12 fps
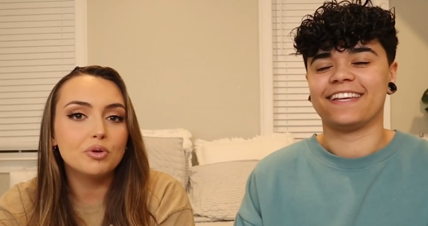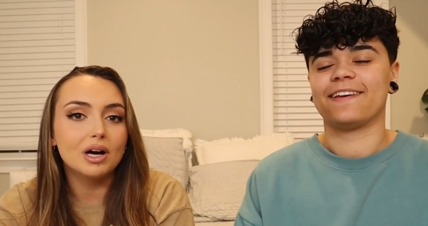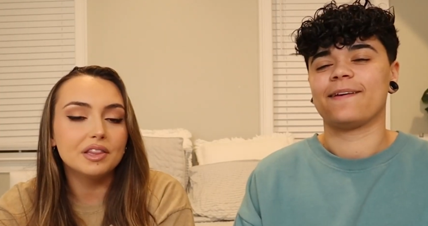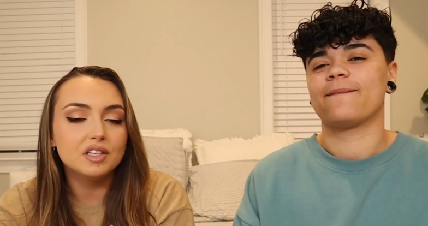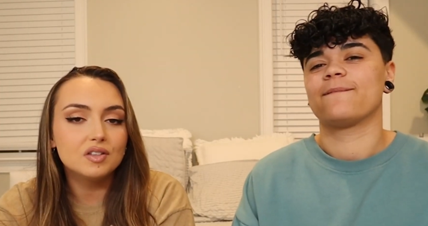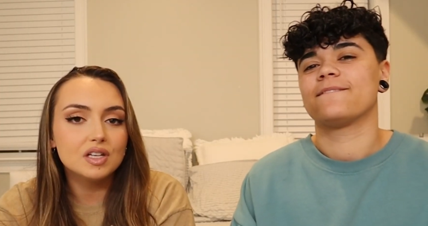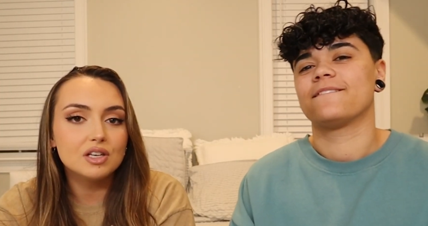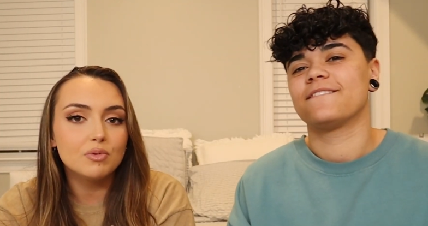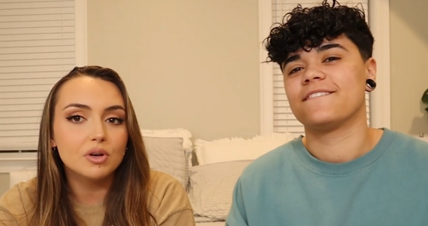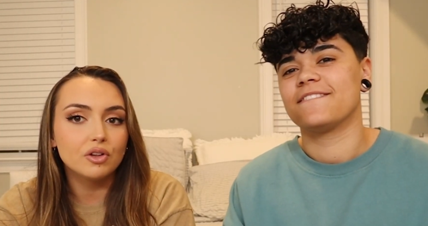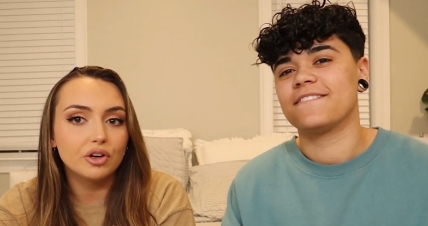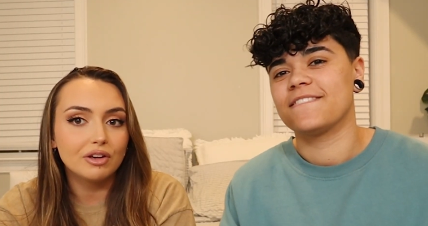Speaker 1: you got the tea we're
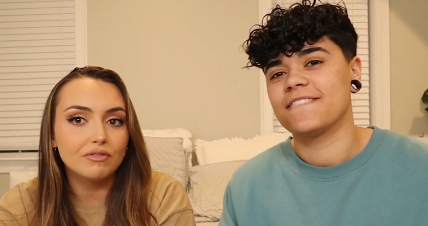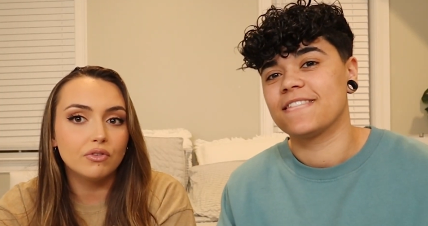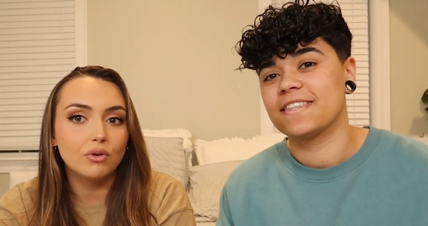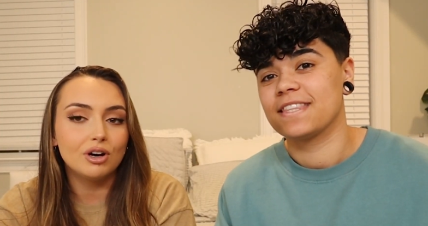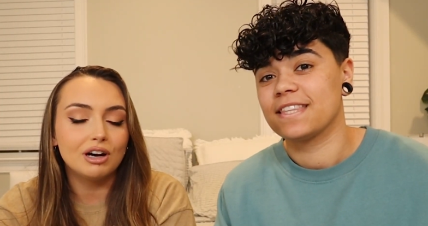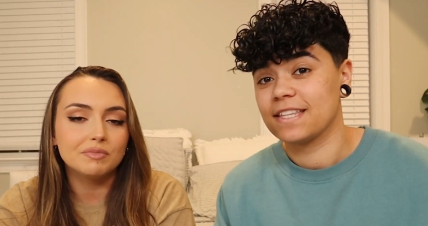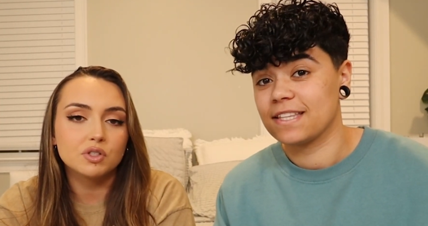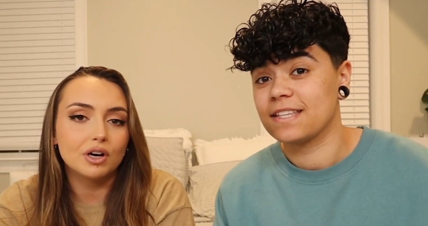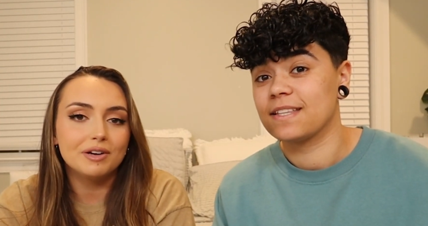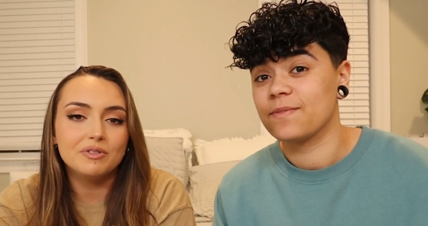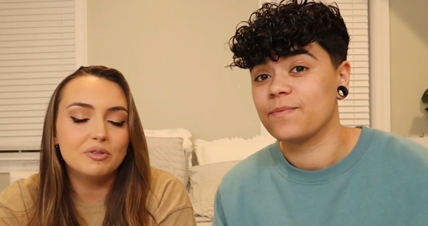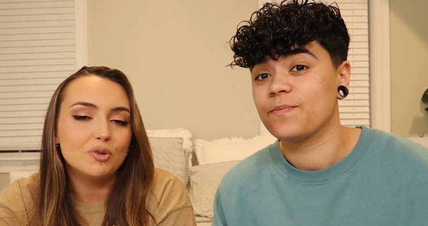looking for. I'm
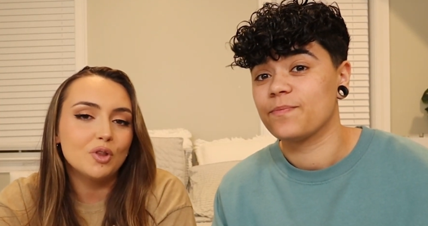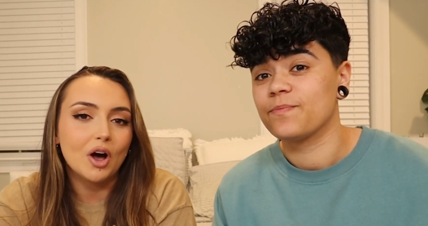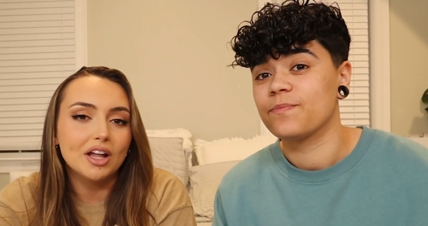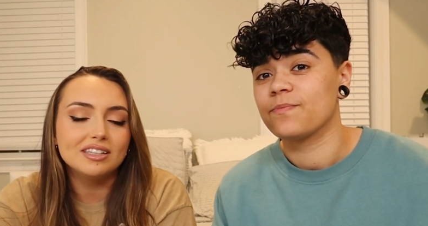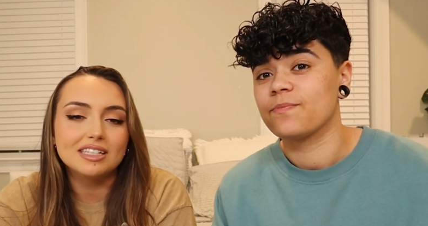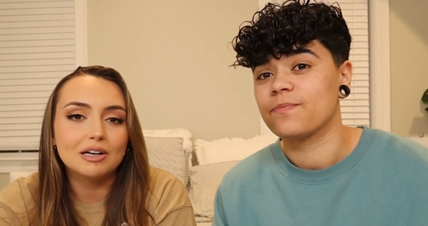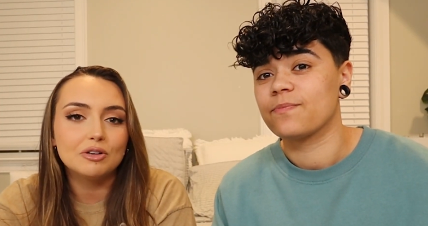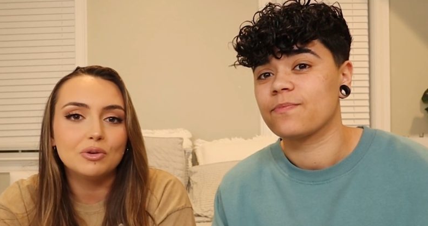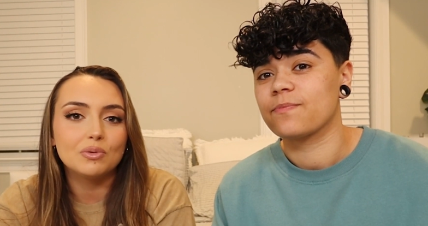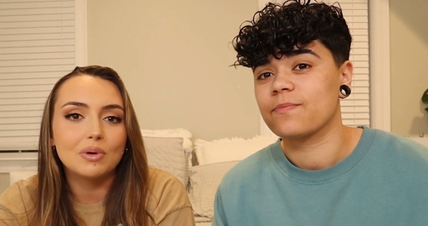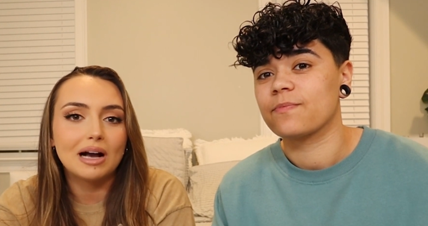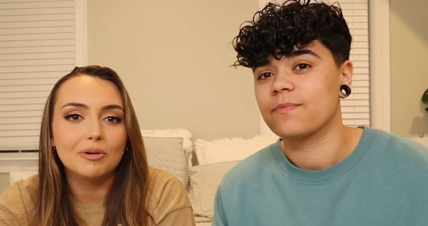sorry we will not tell
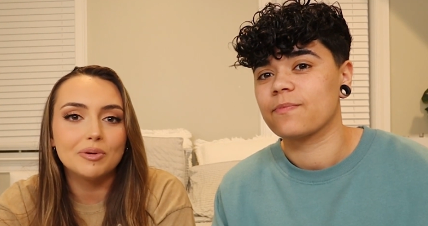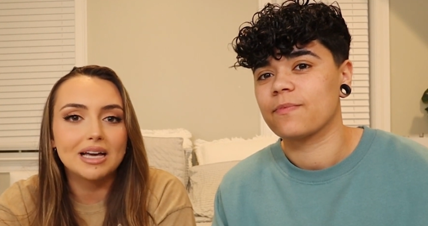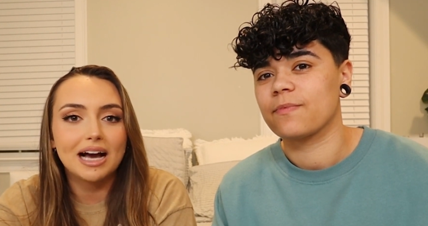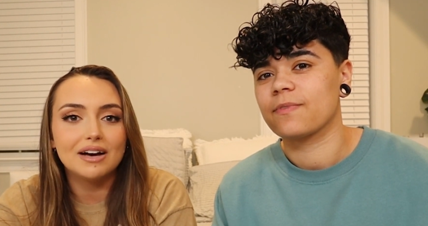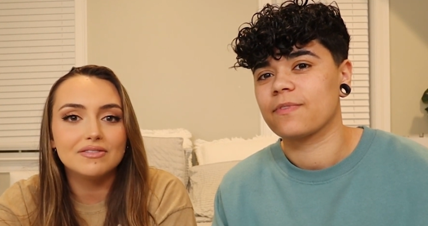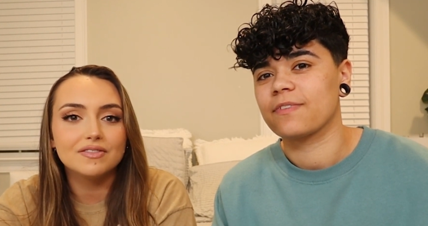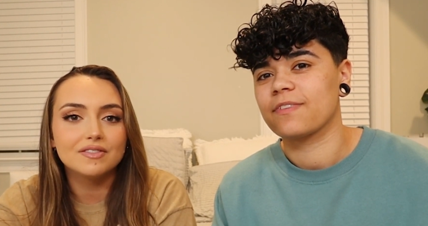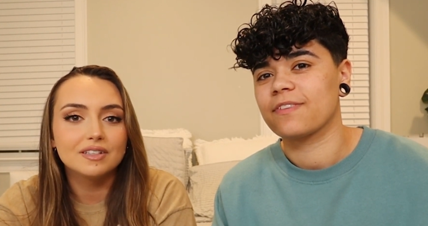you how we have